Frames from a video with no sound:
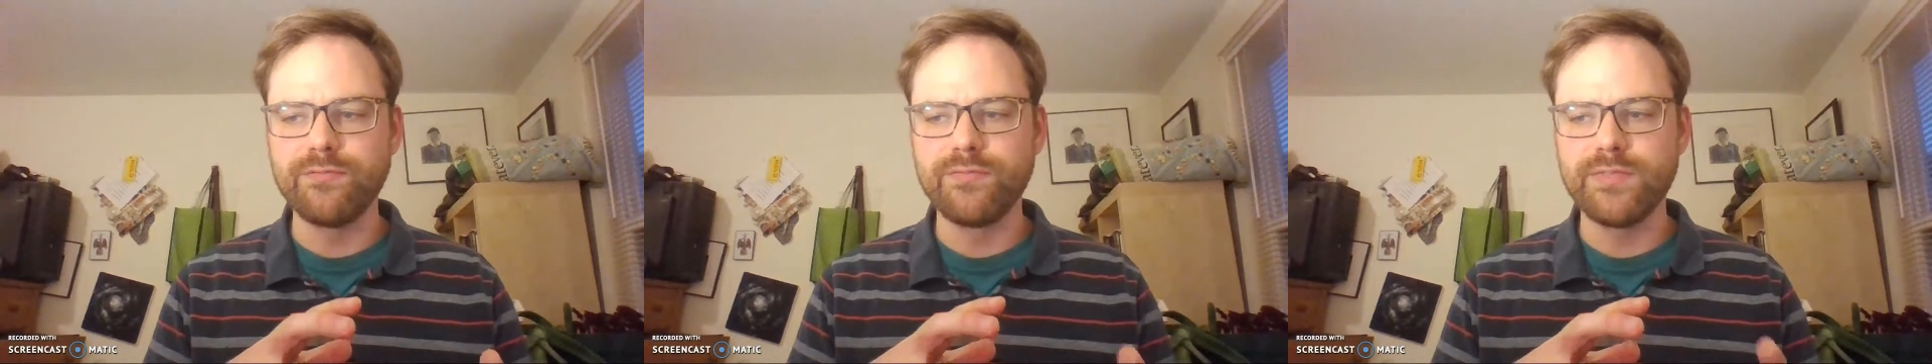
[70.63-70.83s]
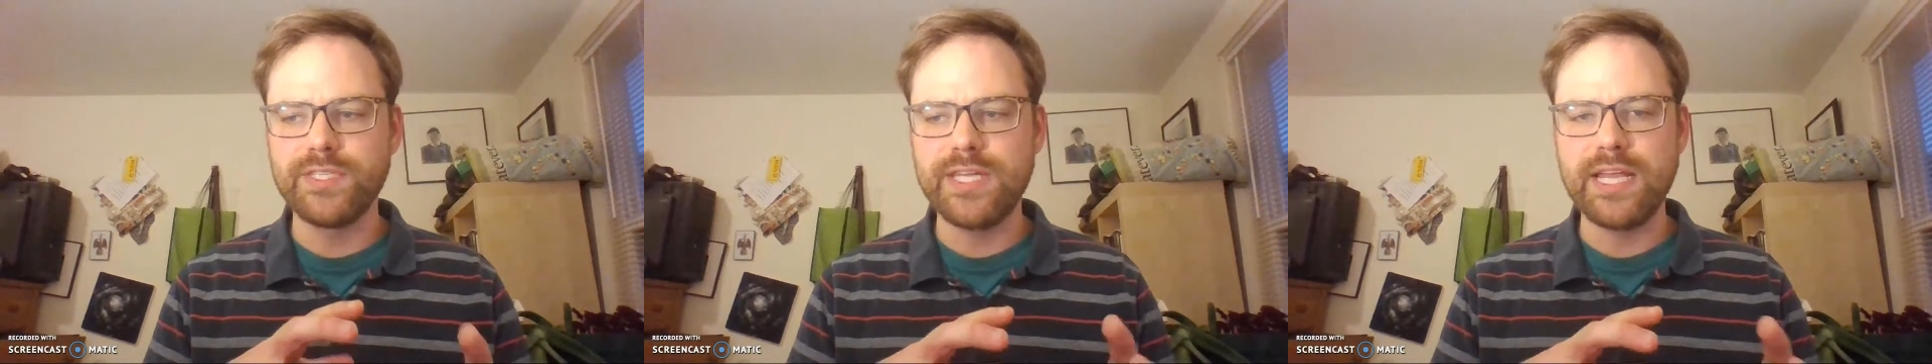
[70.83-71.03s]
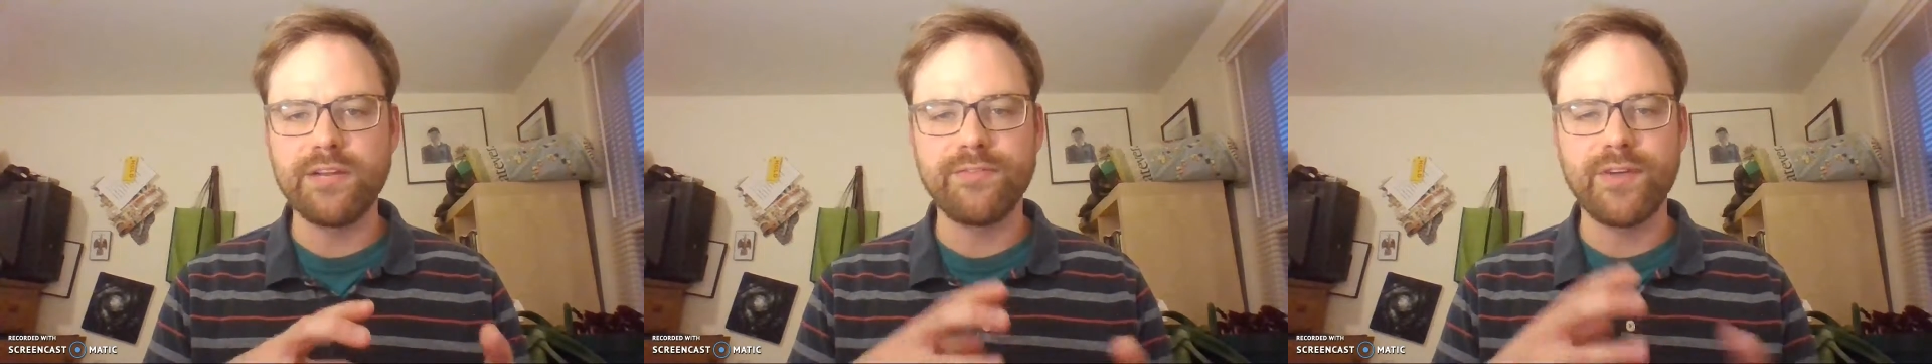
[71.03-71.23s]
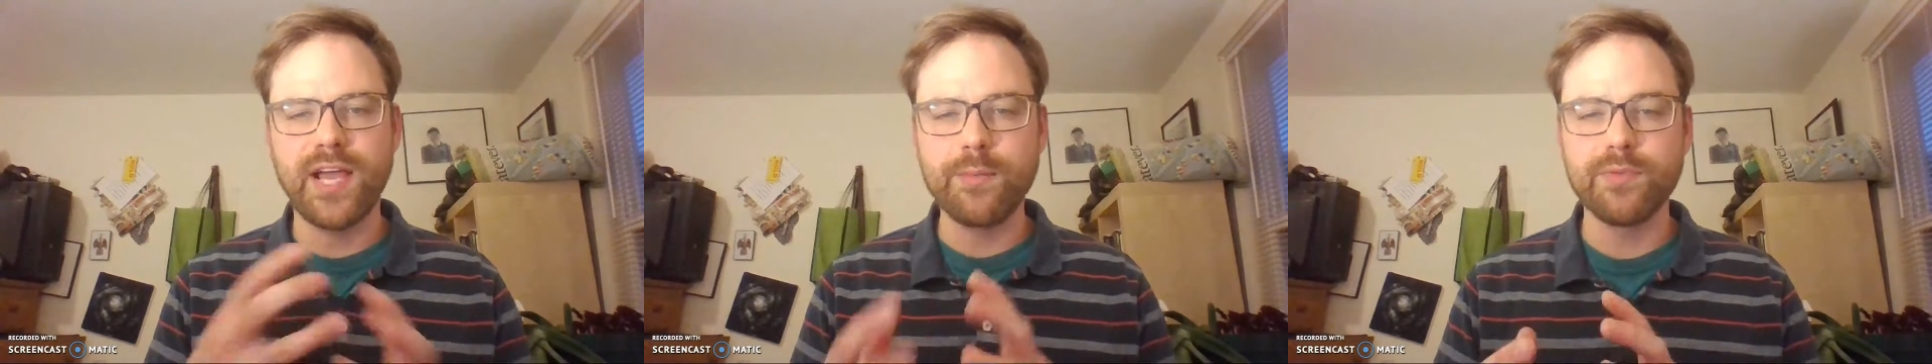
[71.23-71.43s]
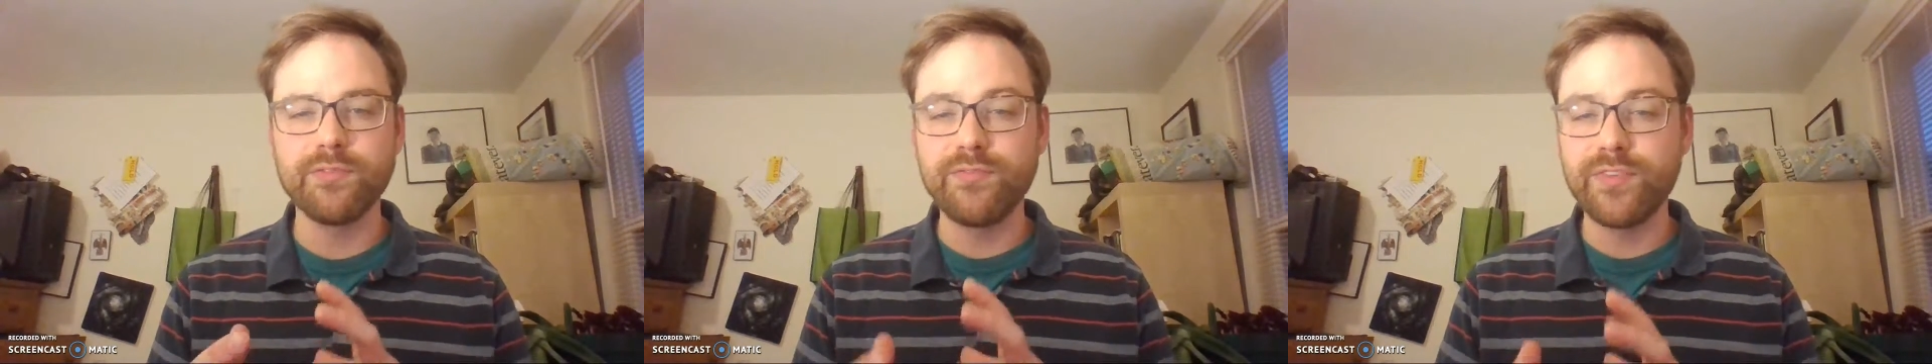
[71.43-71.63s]
state of
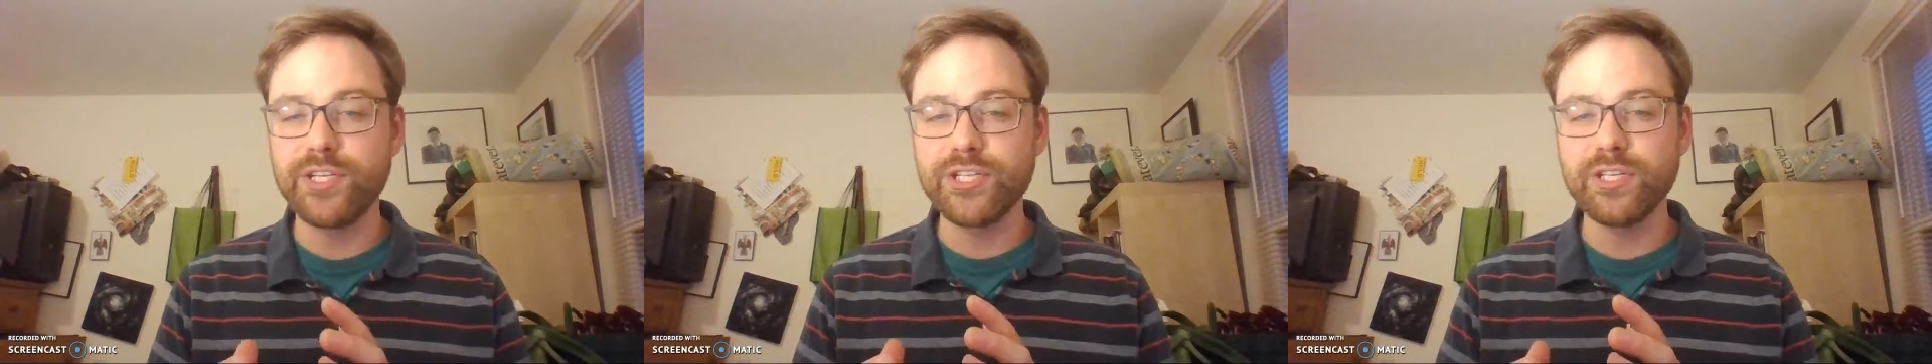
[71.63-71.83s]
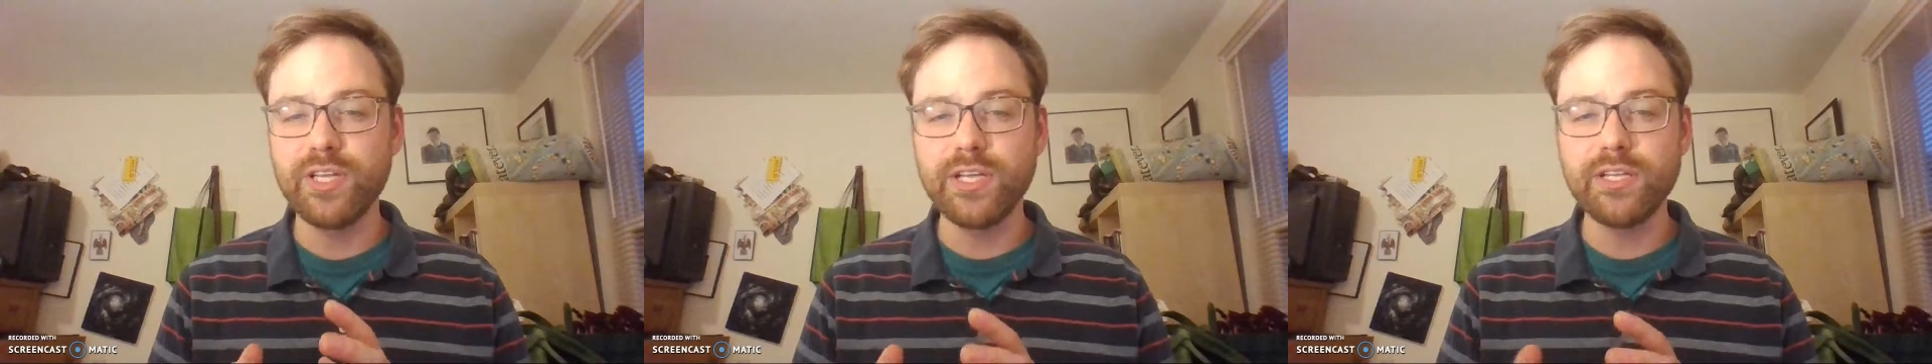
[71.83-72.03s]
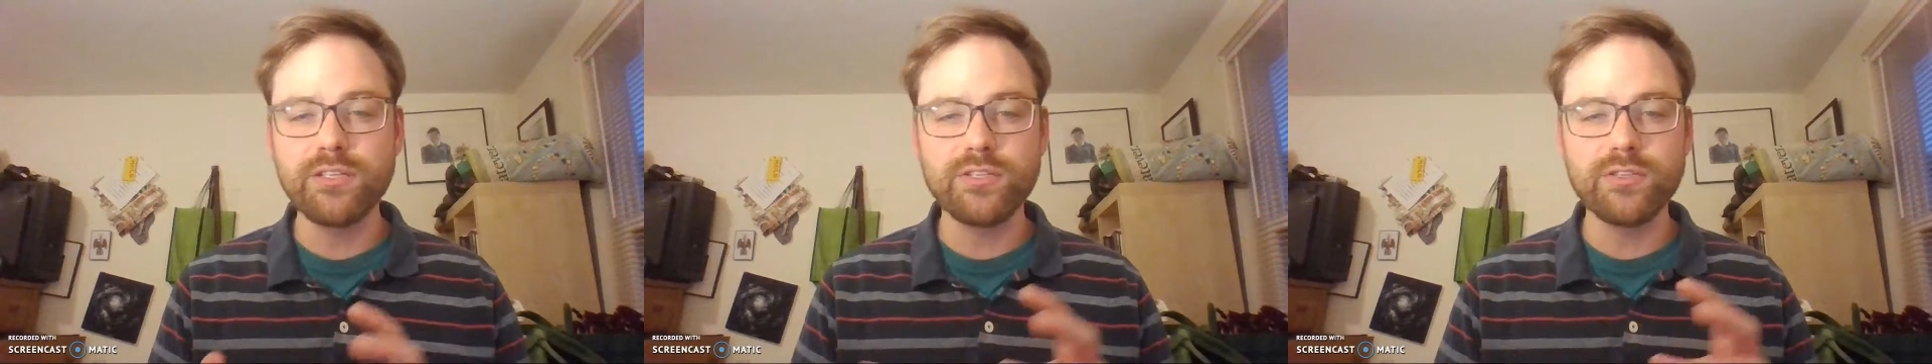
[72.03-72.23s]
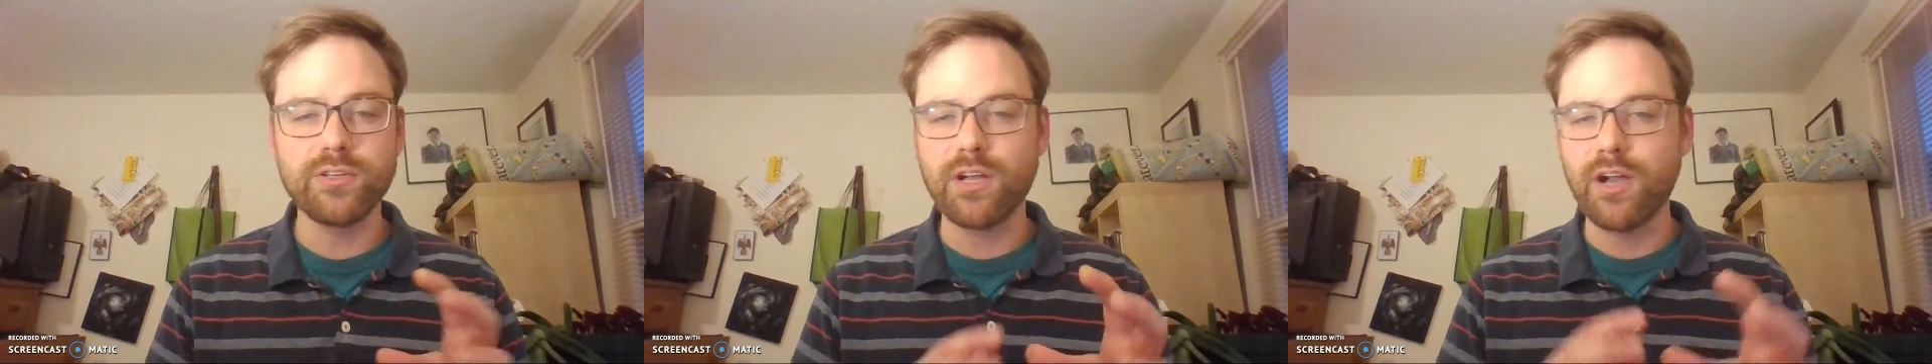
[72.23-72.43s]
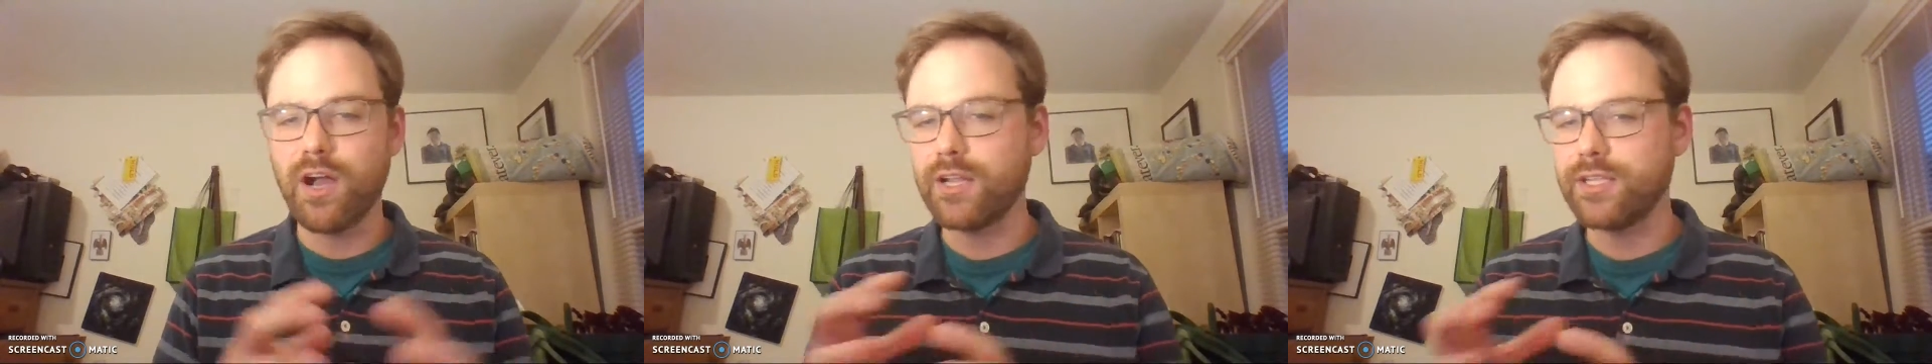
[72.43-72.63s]
hypervigilance or
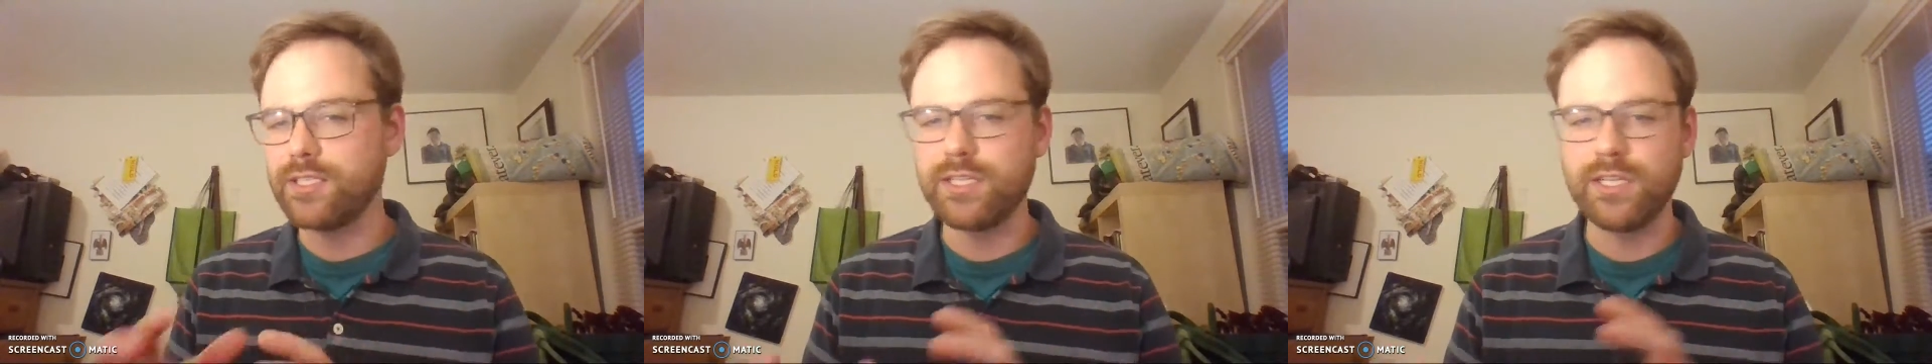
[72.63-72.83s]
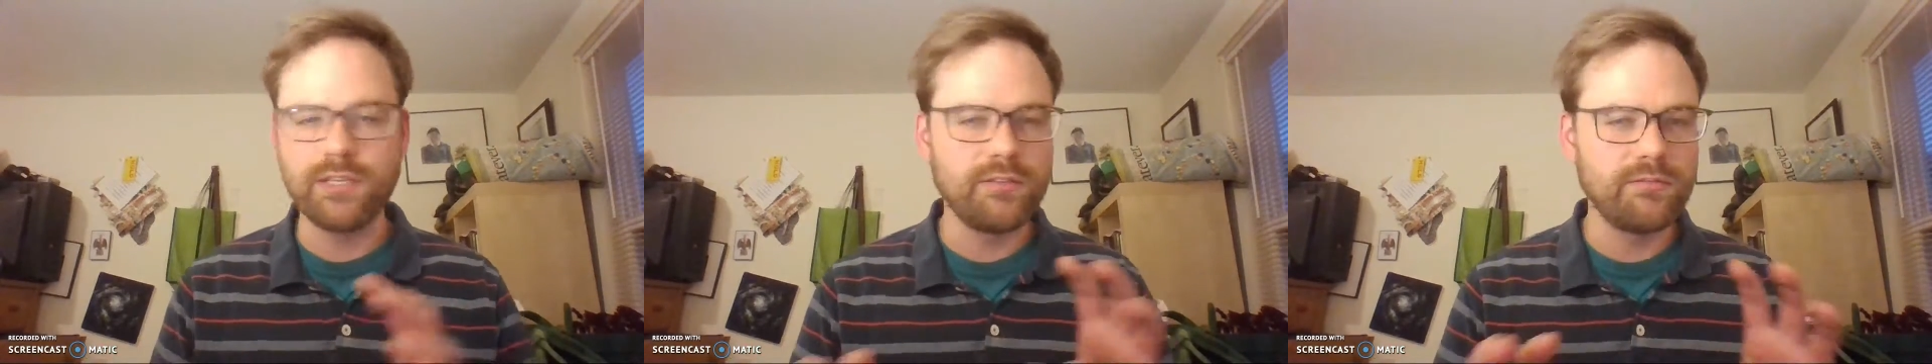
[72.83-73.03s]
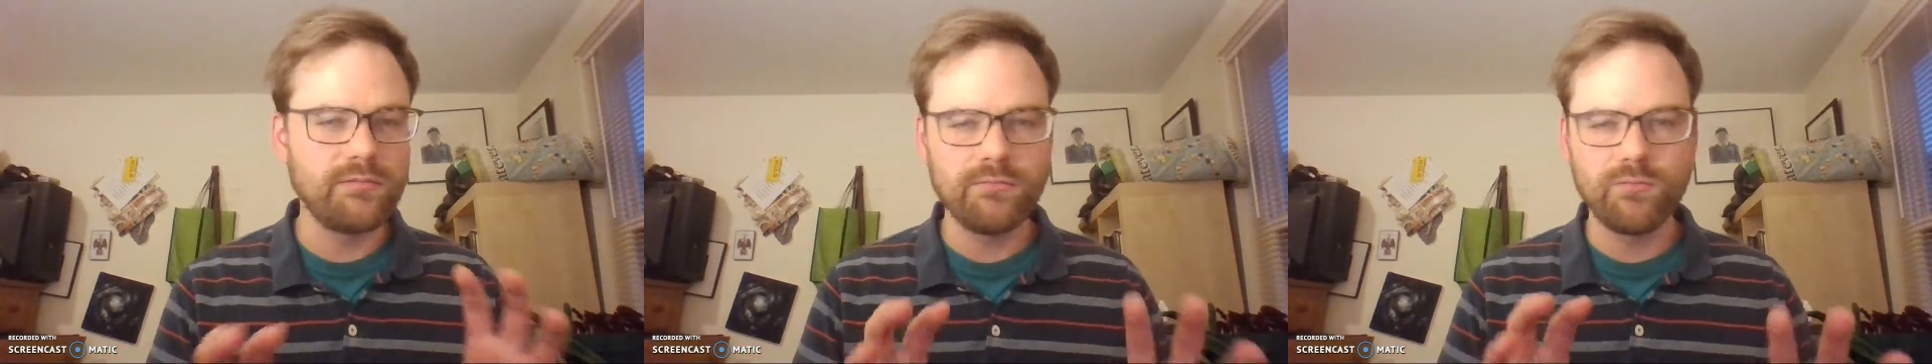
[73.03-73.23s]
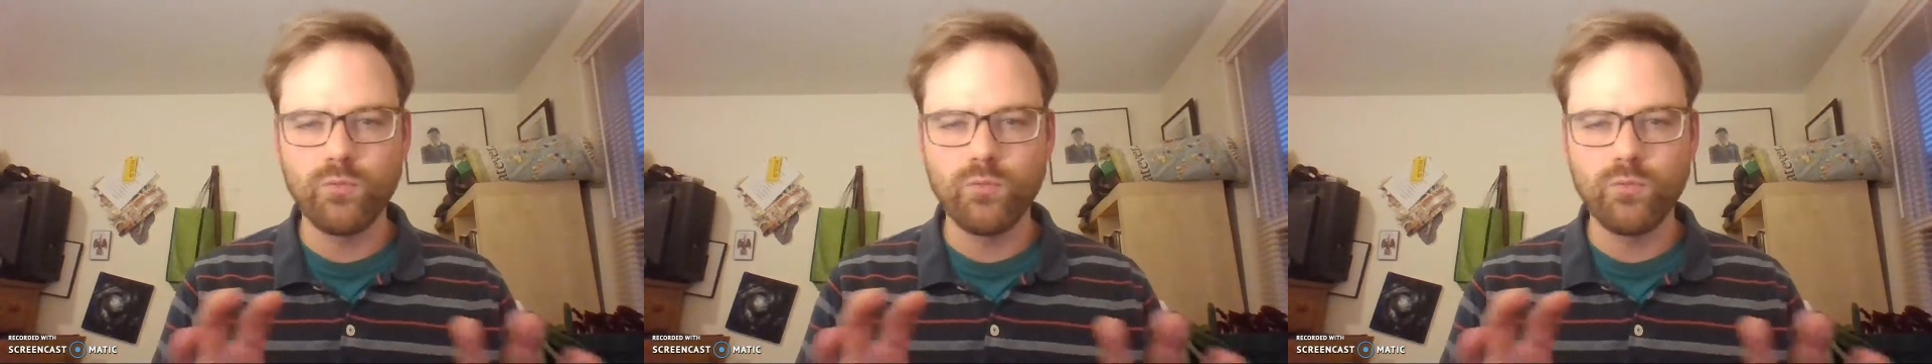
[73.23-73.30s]
constant